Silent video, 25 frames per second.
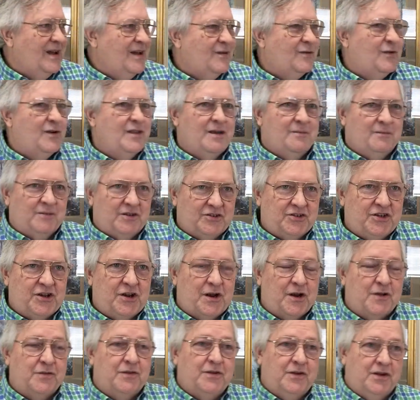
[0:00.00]
for them to
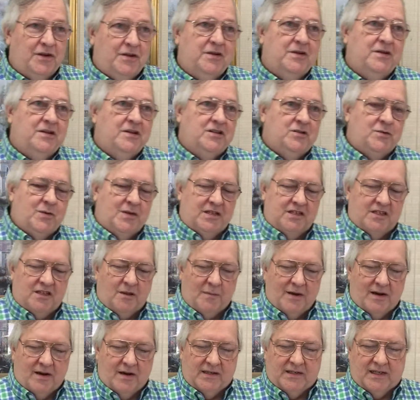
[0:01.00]
share the good news with the
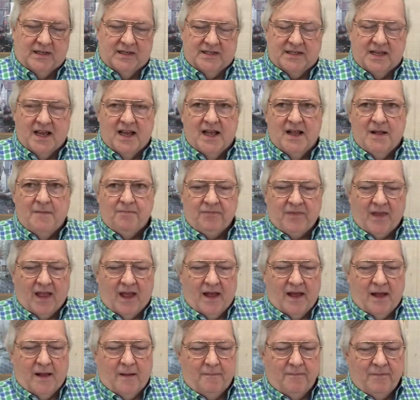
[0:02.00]
Samaritans.
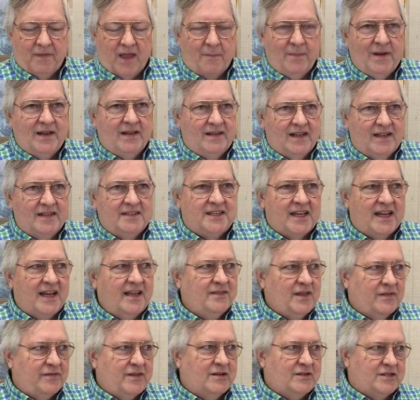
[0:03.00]
Um, I mean, and
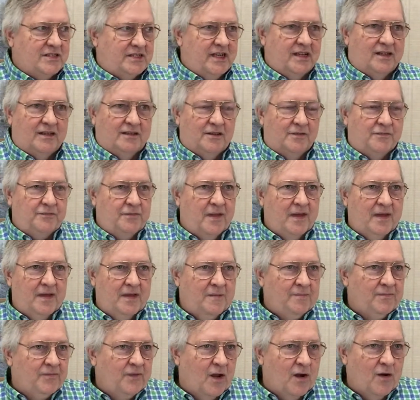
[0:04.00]
seeing that there's still
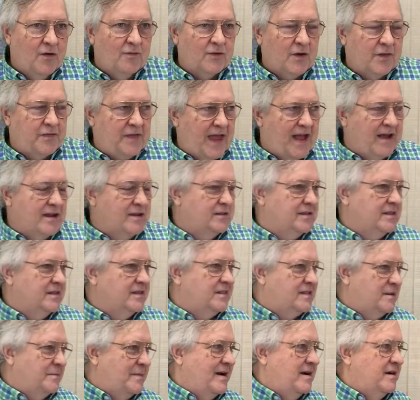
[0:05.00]
over a
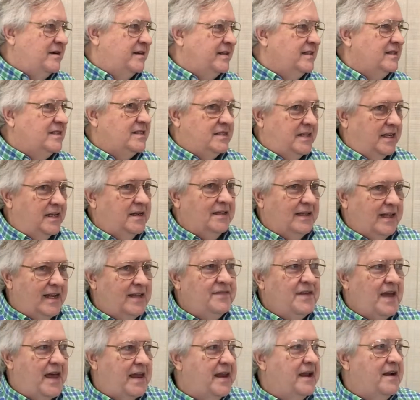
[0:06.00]
thousand Samaritans still
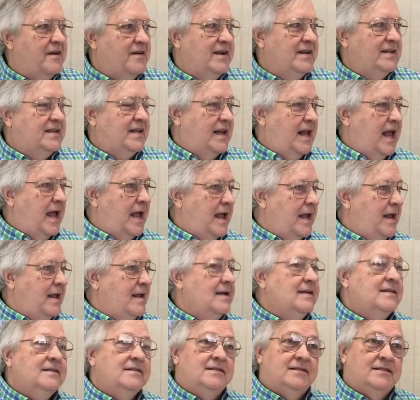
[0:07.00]
in that area
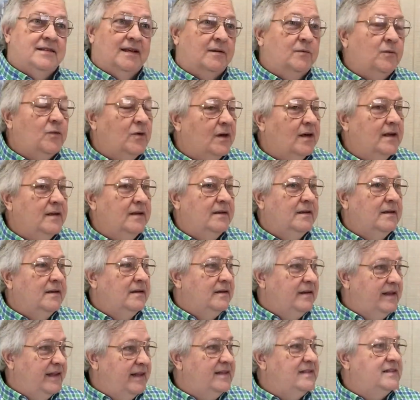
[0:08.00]
today, someone
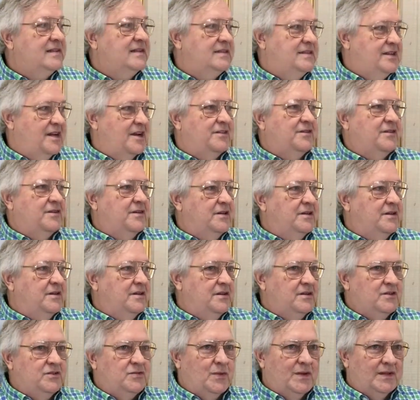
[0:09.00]
needs to share the good
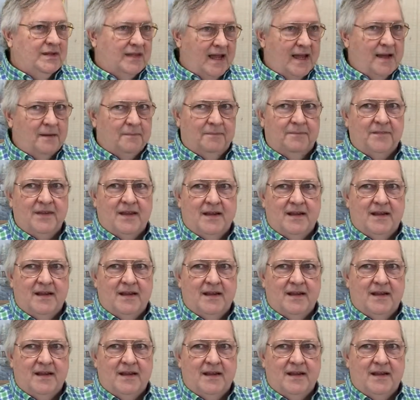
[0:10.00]
news with them.